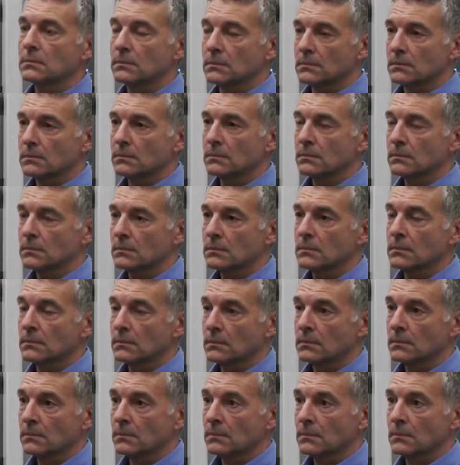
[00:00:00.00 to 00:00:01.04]

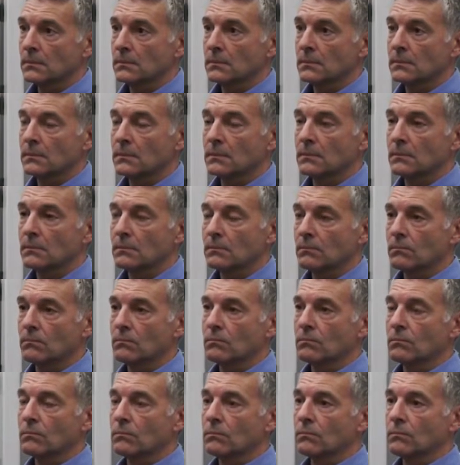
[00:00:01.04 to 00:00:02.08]

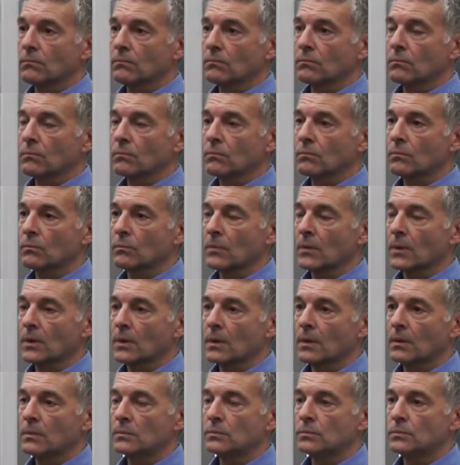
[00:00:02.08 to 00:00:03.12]

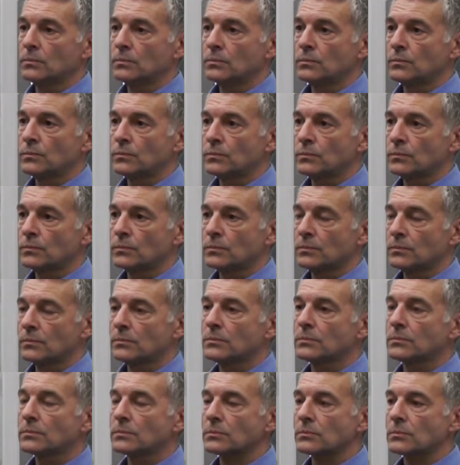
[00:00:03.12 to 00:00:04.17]

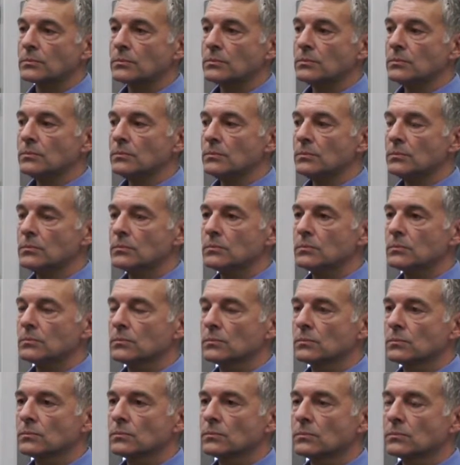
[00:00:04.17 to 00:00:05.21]

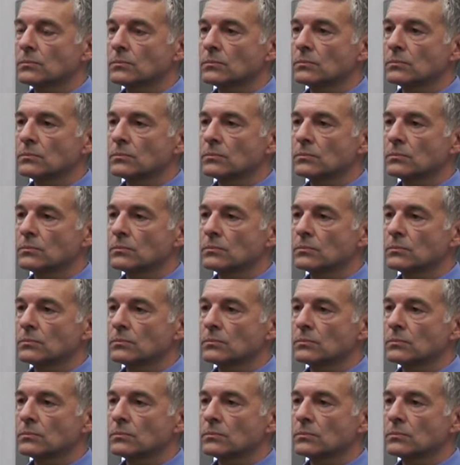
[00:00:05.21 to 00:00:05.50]
(not speaking)